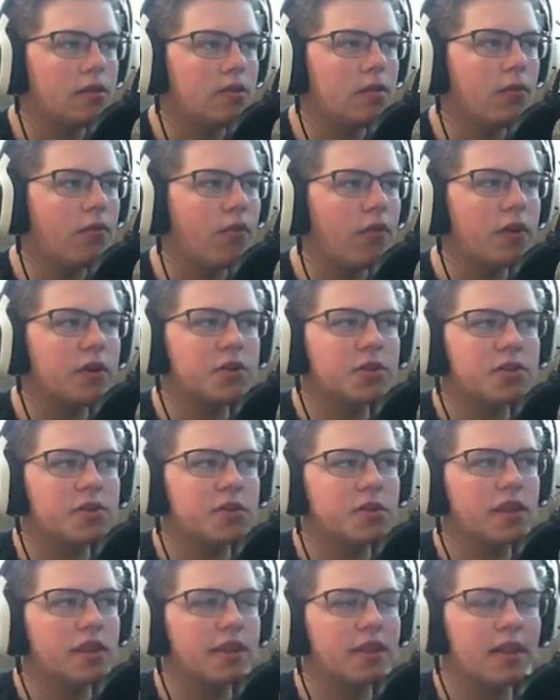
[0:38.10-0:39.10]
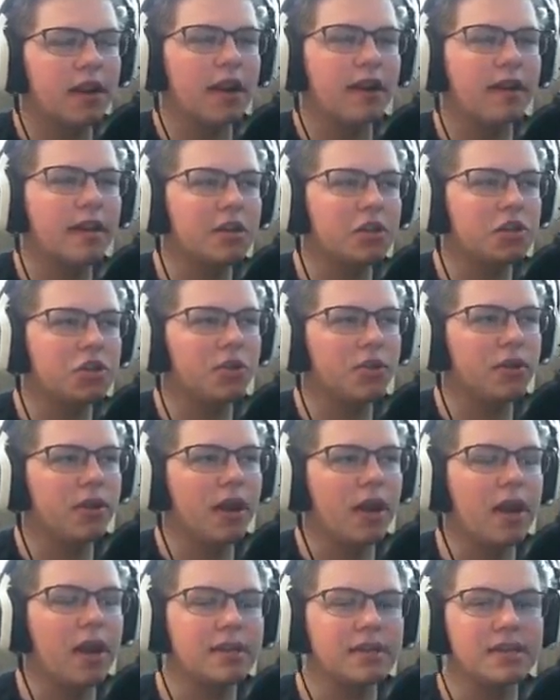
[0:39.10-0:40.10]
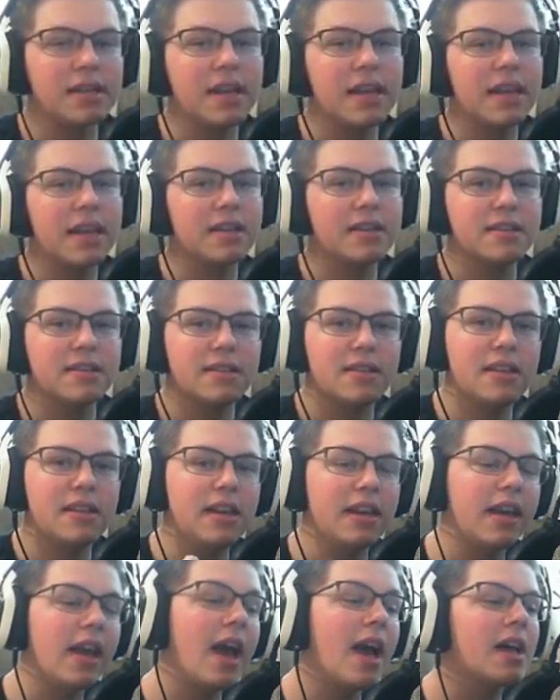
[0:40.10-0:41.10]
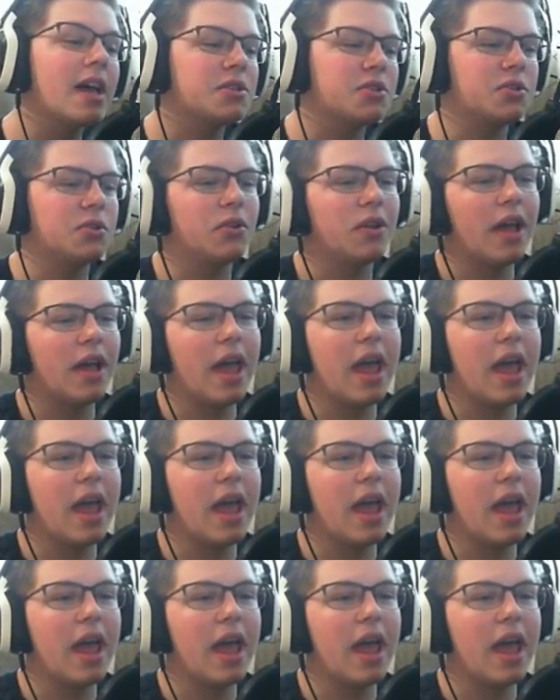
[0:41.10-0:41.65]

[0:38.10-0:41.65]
the first thing that I need to show you guys is the castle,